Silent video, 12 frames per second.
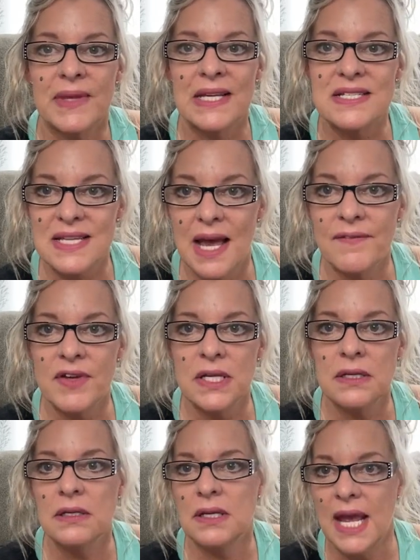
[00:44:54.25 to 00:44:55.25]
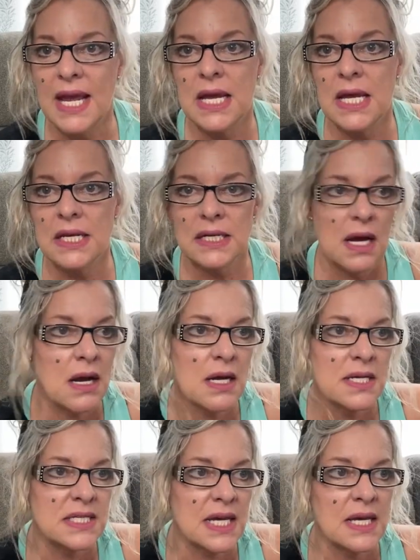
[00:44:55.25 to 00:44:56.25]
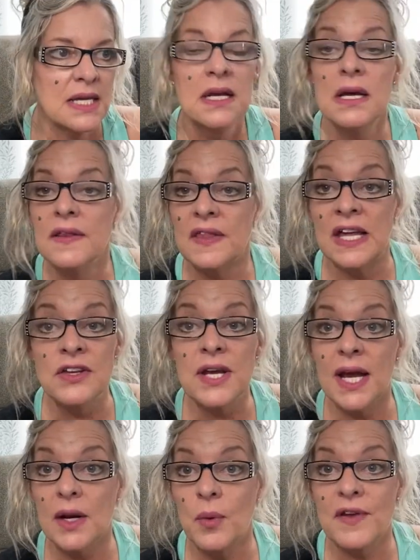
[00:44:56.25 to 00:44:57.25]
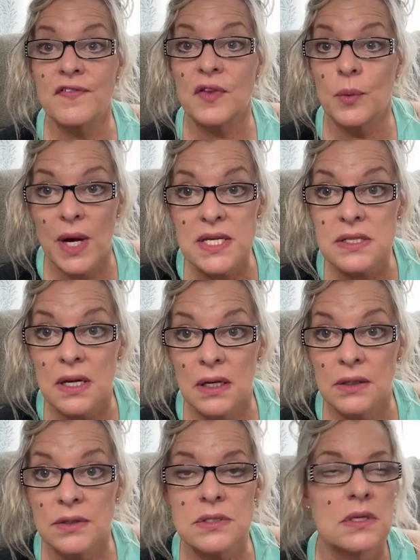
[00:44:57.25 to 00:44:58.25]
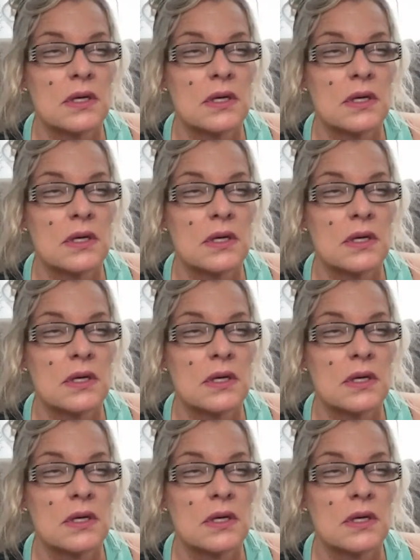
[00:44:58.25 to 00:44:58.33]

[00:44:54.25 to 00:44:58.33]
7, 8, 9, 10. Then you got to wait for the West Coast.